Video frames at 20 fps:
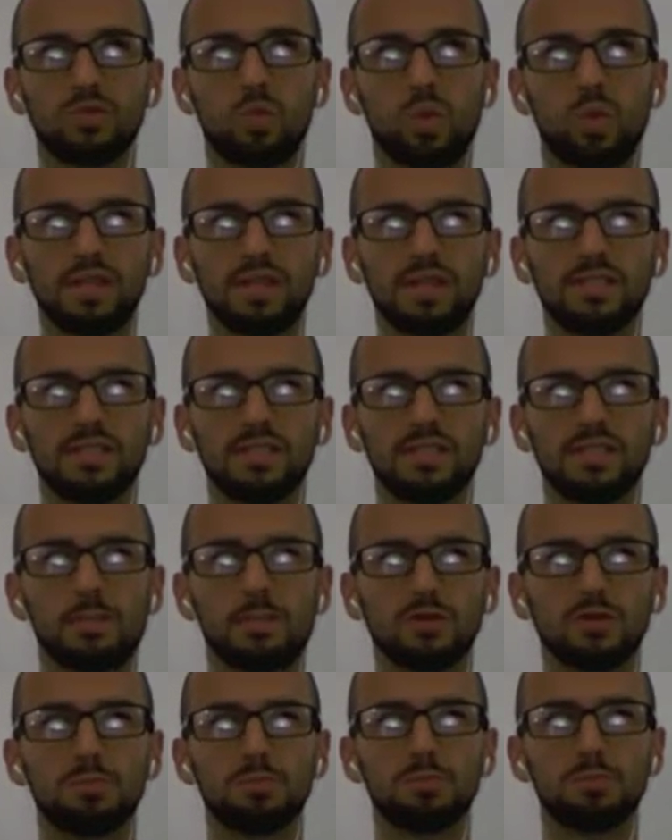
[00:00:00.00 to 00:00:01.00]
is the
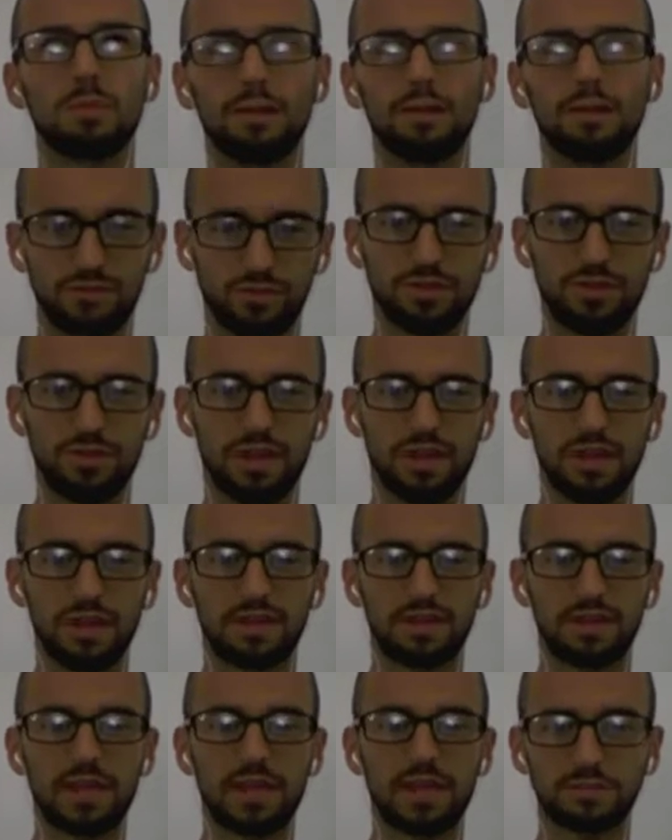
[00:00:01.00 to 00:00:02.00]
most beneficial thing
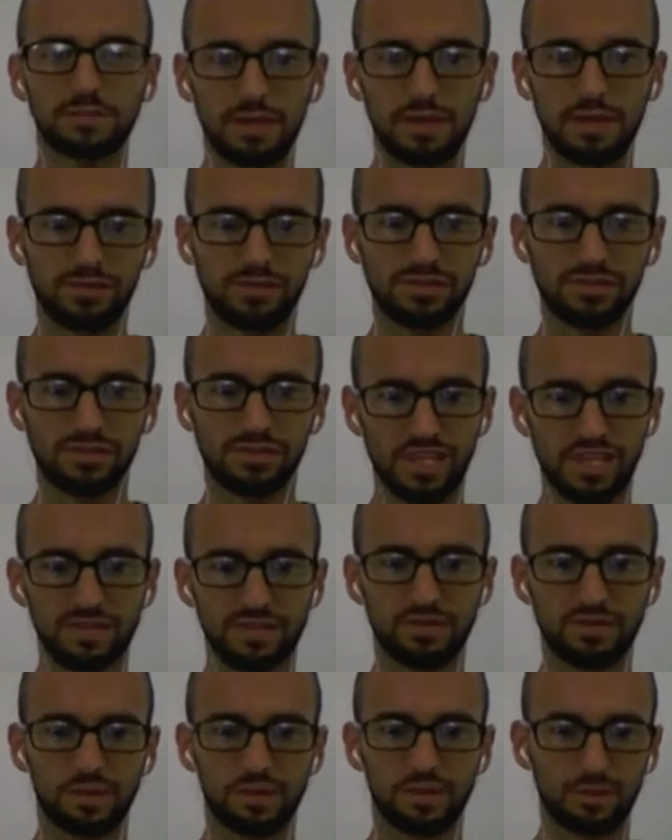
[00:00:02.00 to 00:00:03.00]
that has made you
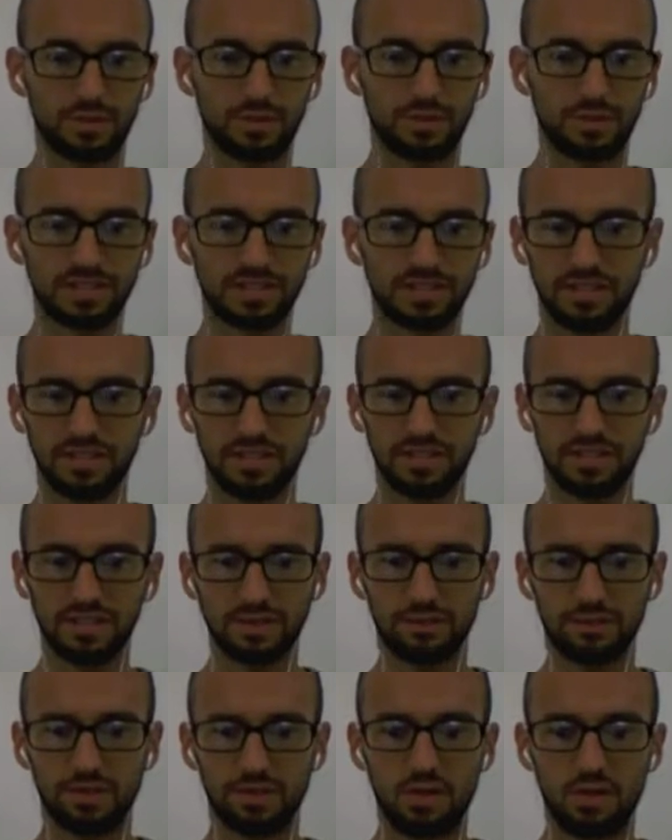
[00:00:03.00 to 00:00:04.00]
successful in reselling so
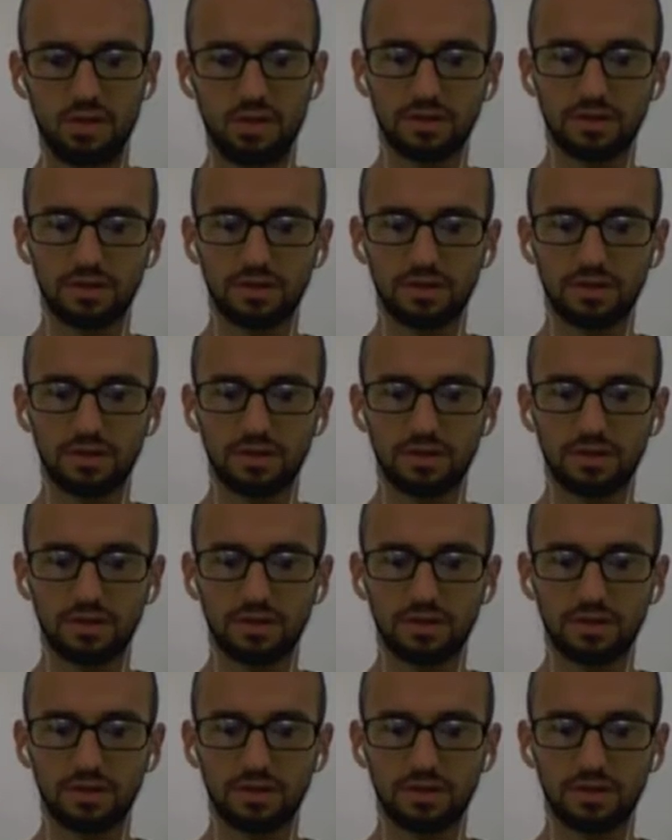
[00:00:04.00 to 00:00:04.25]
far?